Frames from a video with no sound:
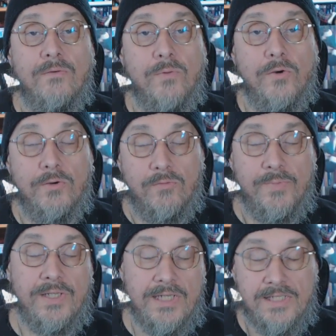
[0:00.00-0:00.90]
Well, it
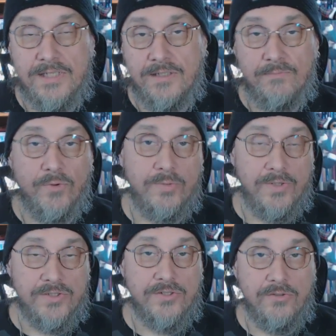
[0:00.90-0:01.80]
would be easy to pretty
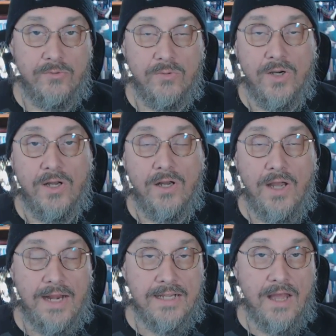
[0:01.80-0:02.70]
much do
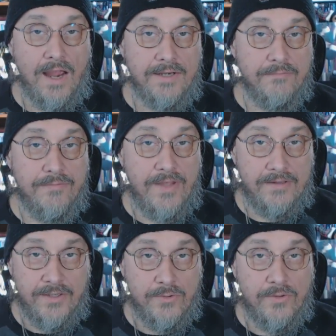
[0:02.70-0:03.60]
any kind of
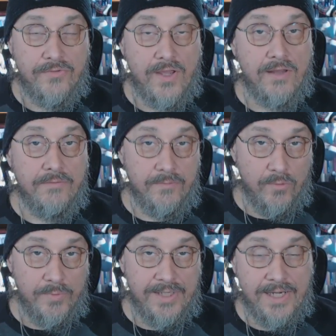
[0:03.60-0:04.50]
thing that you can think of, and
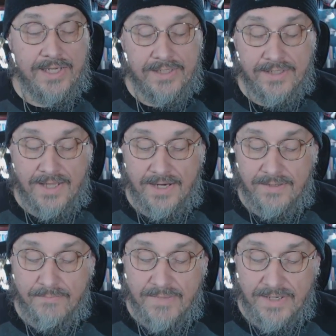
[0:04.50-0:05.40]
we'll be getting into that
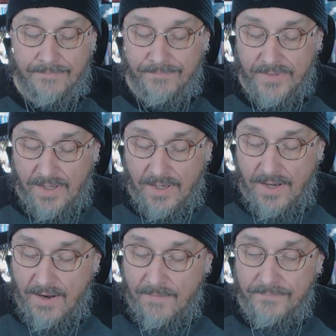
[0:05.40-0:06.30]
in a minute.
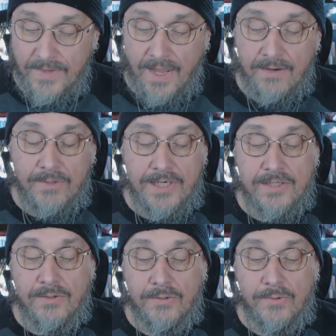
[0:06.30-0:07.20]
And when
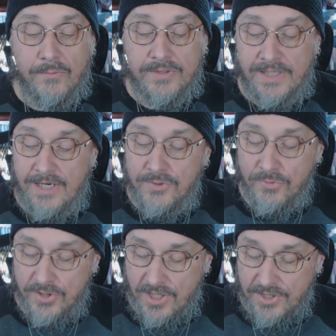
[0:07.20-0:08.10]
the
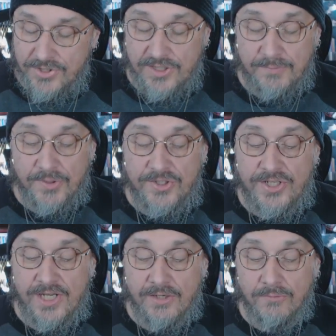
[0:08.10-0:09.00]
introduction is
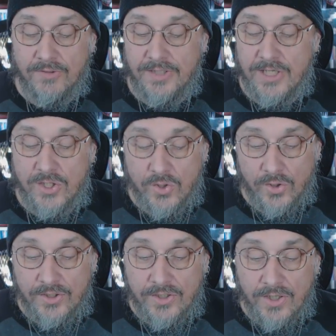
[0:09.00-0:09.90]
particularly
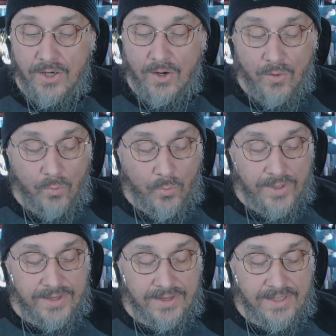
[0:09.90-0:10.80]
good
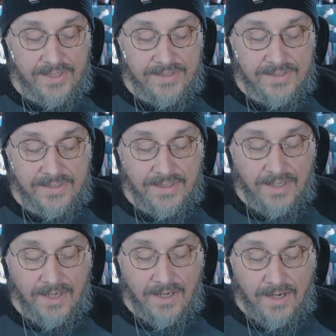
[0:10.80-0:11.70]
with this,
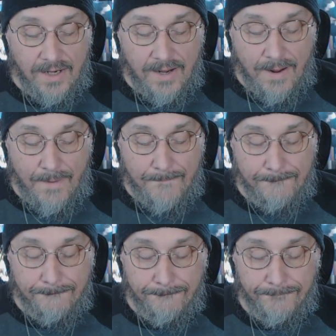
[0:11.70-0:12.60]

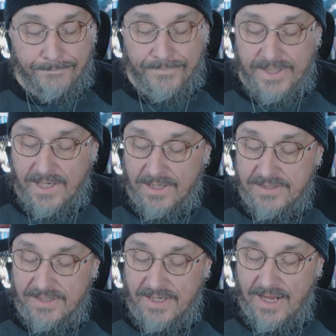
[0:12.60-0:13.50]

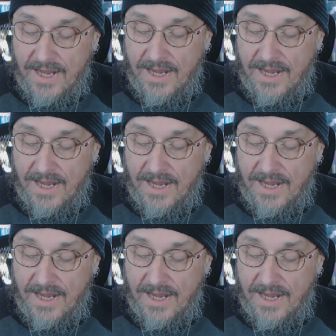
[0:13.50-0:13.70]
because it